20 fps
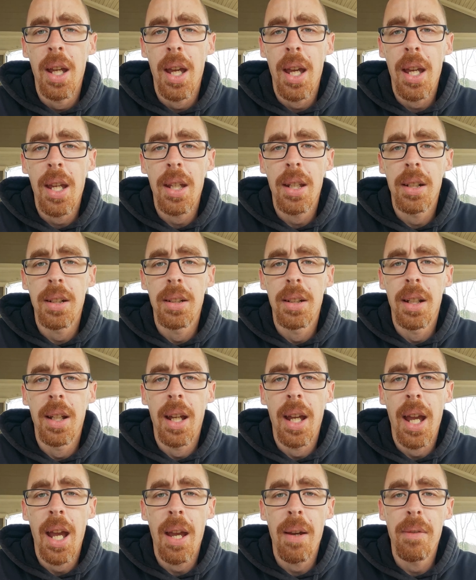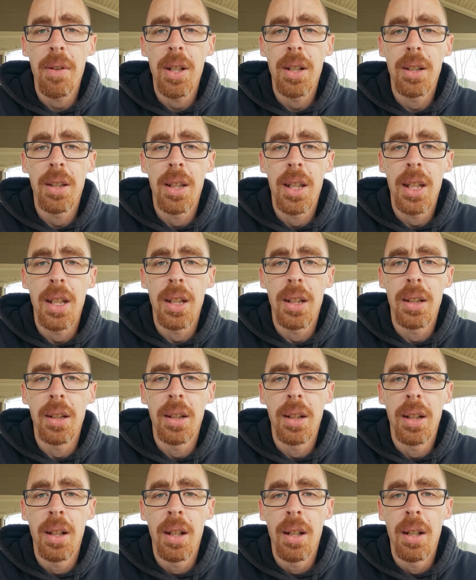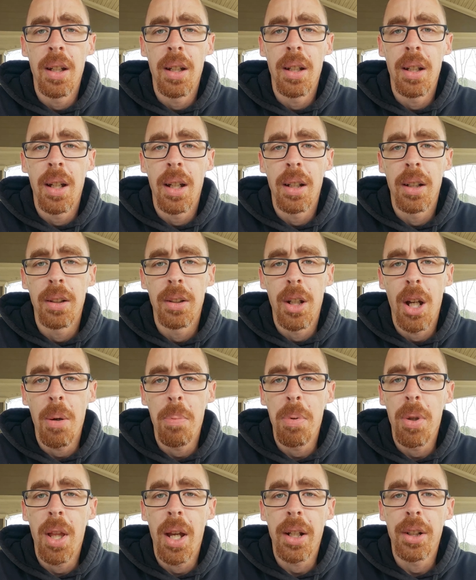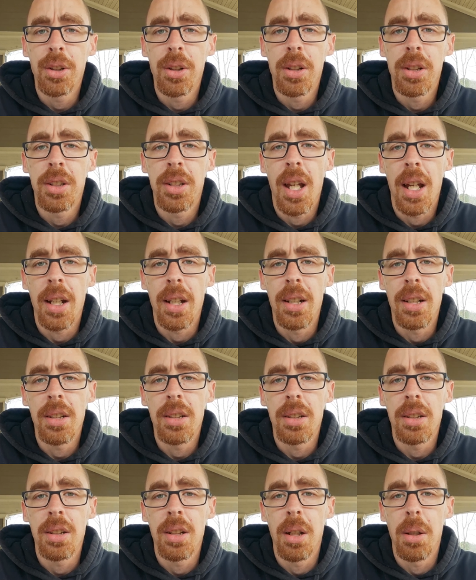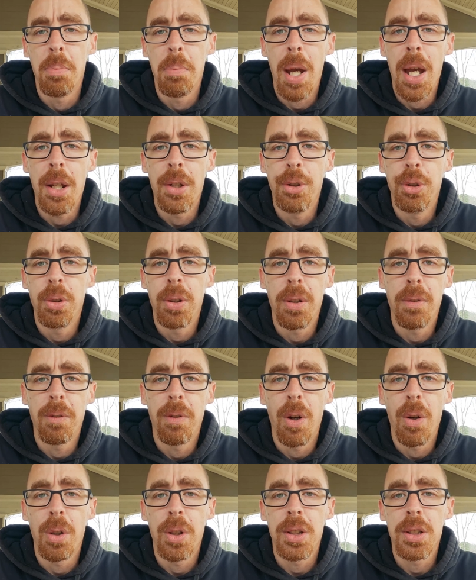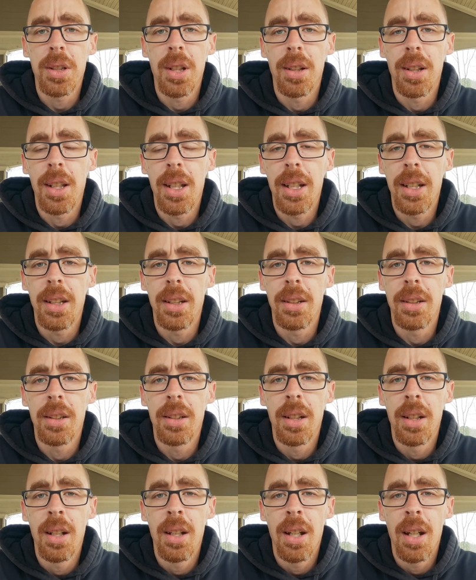and having the couple extra seconds to manually focus a lens,